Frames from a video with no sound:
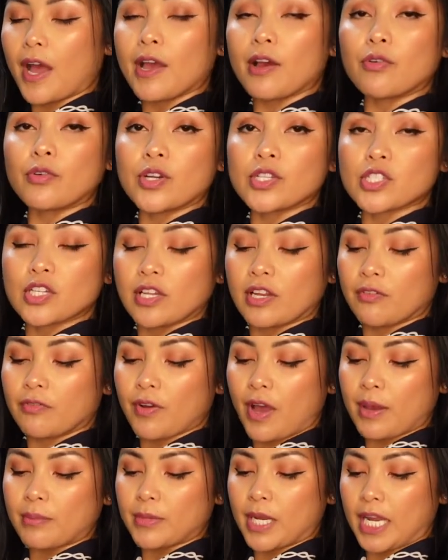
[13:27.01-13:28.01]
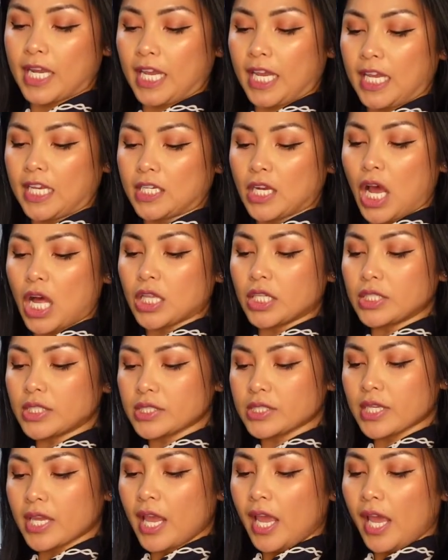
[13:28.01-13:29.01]
originally
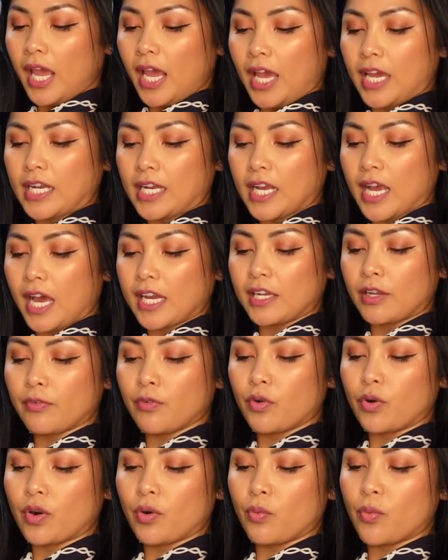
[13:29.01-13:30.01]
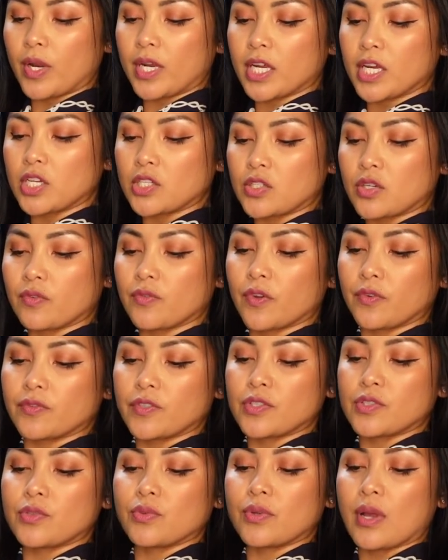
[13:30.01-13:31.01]
$598, and I got it for
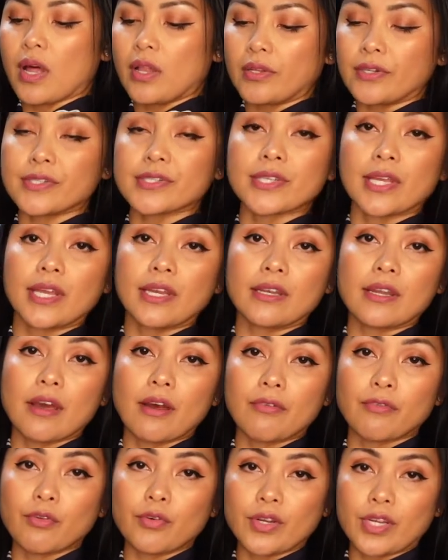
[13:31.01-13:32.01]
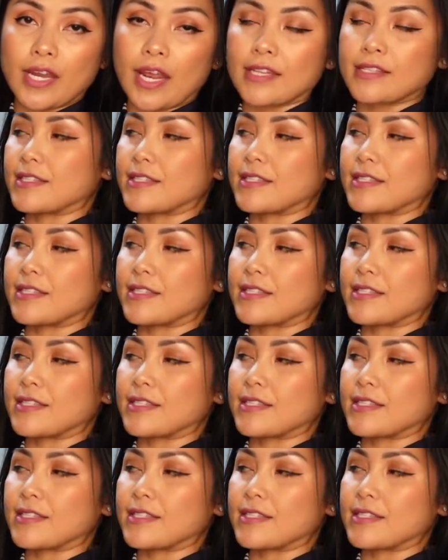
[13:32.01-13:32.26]
$152.49.